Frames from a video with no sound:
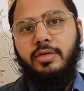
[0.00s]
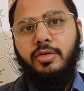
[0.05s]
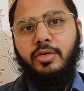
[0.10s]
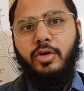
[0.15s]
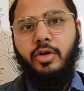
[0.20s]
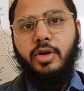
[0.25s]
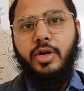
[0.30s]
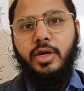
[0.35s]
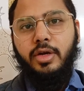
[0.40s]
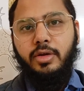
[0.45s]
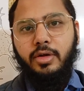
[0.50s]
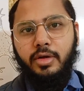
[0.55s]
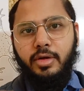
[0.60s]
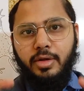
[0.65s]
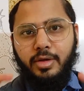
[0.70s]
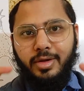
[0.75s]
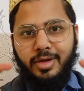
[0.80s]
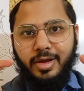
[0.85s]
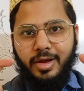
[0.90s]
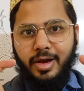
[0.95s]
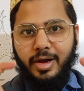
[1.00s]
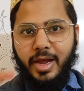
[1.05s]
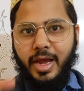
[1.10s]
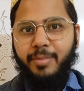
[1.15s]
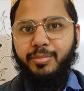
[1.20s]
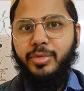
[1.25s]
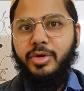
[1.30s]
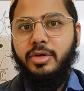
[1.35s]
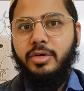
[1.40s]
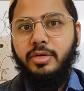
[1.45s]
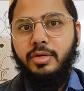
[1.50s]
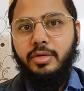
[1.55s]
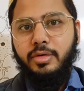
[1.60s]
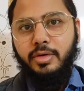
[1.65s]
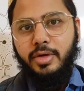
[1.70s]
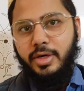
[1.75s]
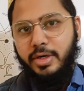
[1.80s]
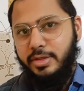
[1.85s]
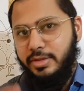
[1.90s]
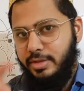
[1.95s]
Alright, adapter,
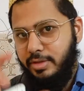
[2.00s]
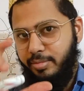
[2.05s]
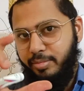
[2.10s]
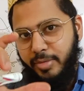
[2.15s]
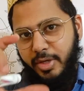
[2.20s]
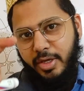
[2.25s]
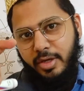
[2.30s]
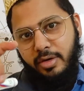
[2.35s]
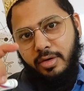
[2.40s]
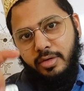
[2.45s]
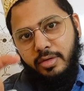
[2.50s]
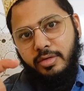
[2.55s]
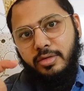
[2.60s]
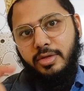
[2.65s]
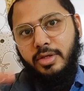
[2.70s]
it is the main